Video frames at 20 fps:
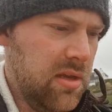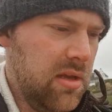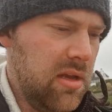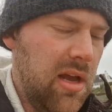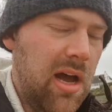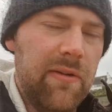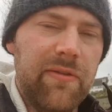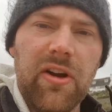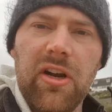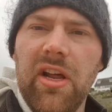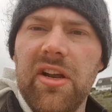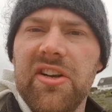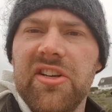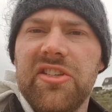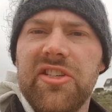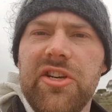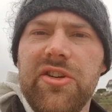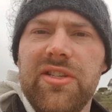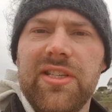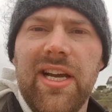I've got it on a
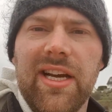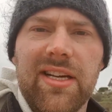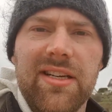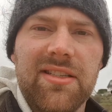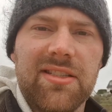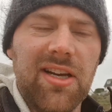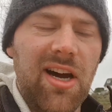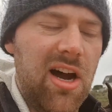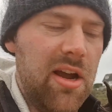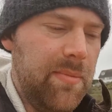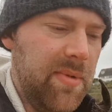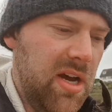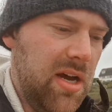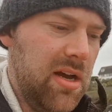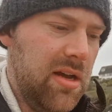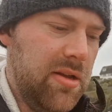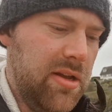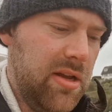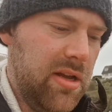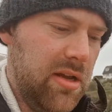2-second
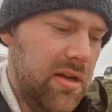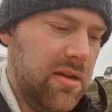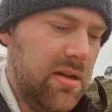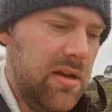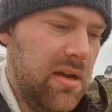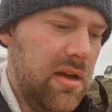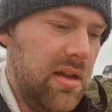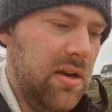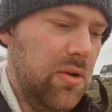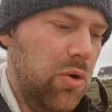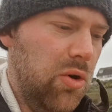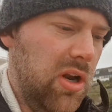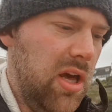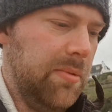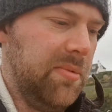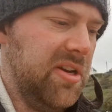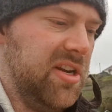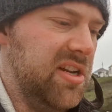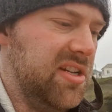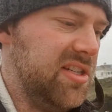timer, and all
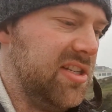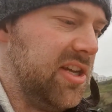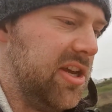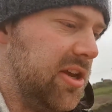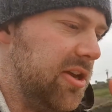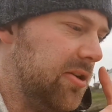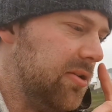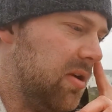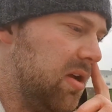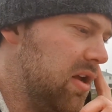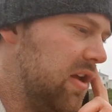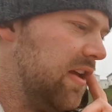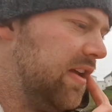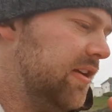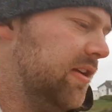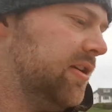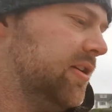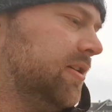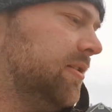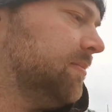I'm going to do
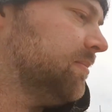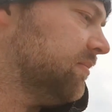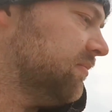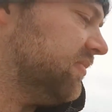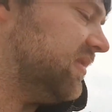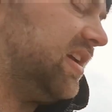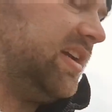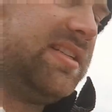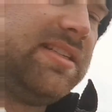is,